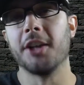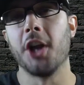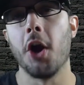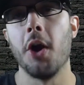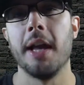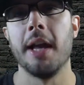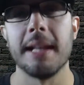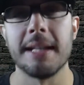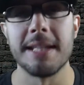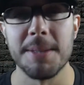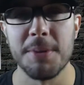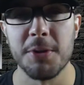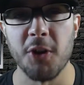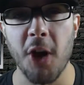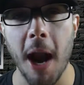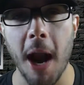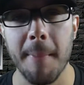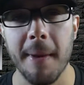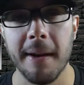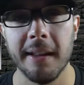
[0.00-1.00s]
Go hit that
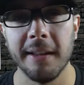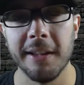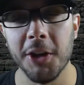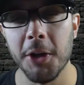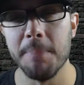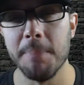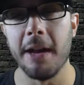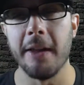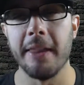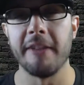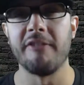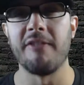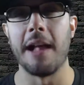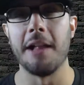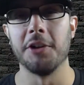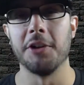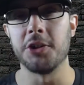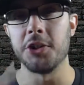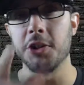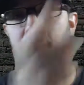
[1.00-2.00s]
subscribe button, the little bell that
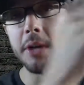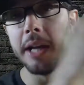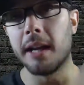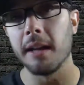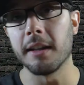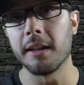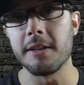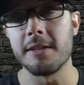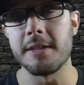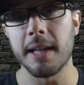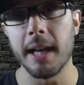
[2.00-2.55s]
follows, so you get alerts